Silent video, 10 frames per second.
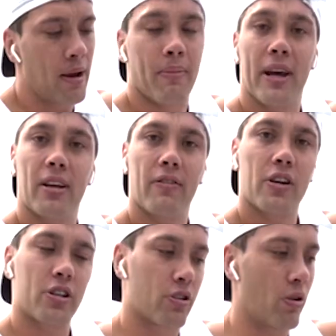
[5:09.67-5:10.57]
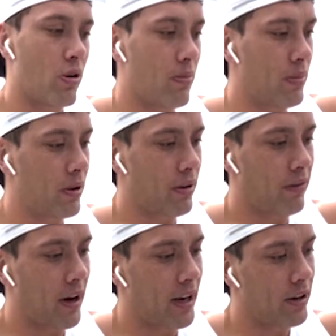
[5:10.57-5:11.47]
Manly versus Storm on the
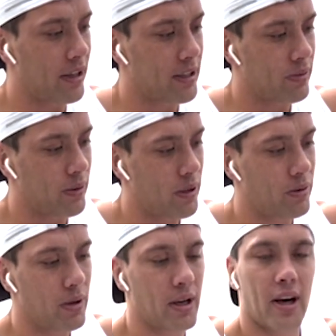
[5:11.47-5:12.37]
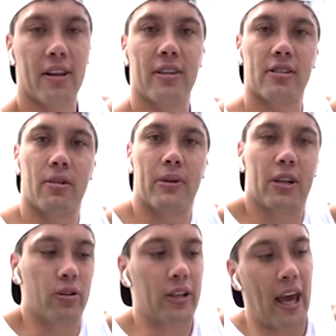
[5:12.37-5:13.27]
Friday night as well. I think it's going to be a
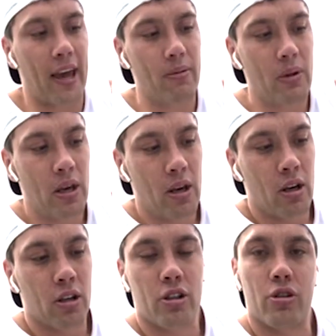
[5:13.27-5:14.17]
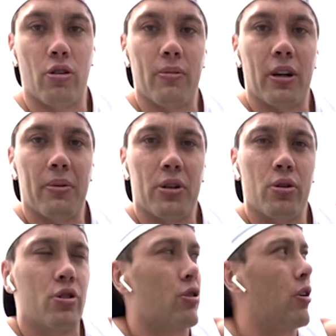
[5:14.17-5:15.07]
good game. Storm are going to be too
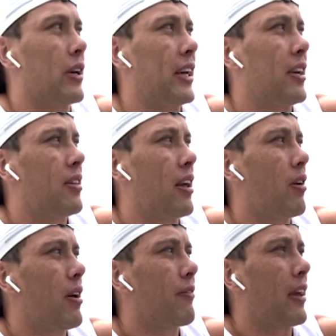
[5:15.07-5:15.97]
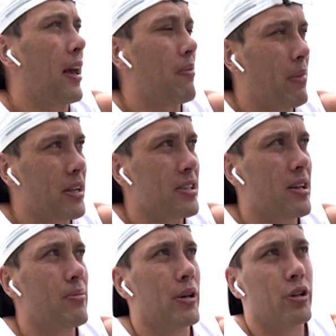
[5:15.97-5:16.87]
strong here. They don't have Cam
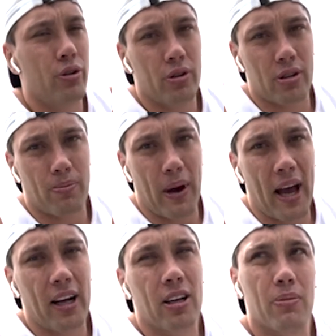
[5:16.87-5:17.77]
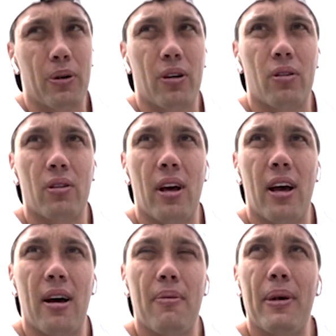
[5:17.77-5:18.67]
Munster, but Hughes is back. But
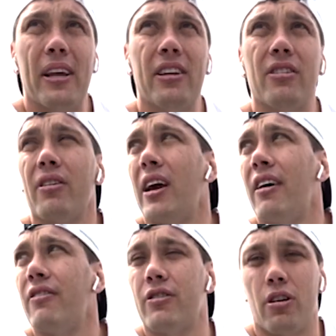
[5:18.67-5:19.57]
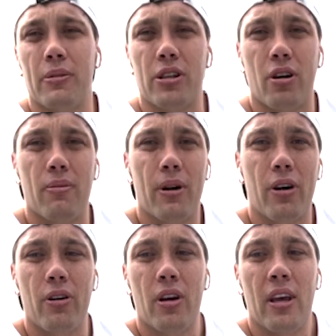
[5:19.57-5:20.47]
Manly don't have Tommy
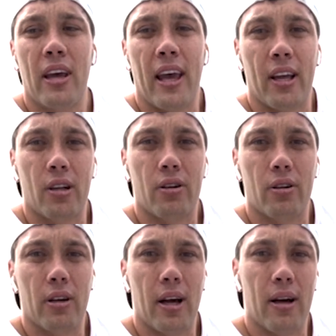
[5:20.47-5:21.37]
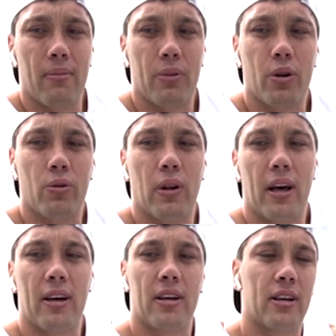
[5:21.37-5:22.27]
Turbo, and
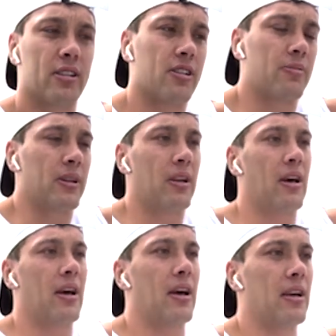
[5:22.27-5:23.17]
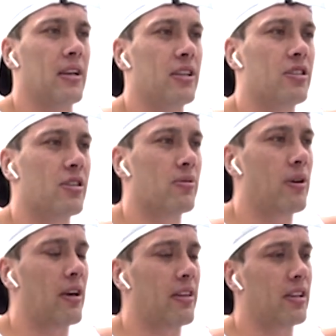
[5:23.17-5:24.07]
Kula has just been injured as
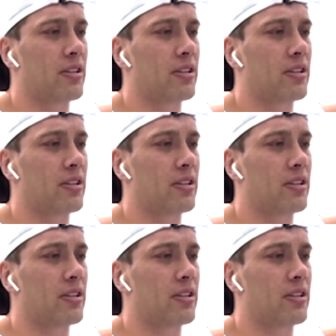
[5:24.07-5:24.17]
well, I think.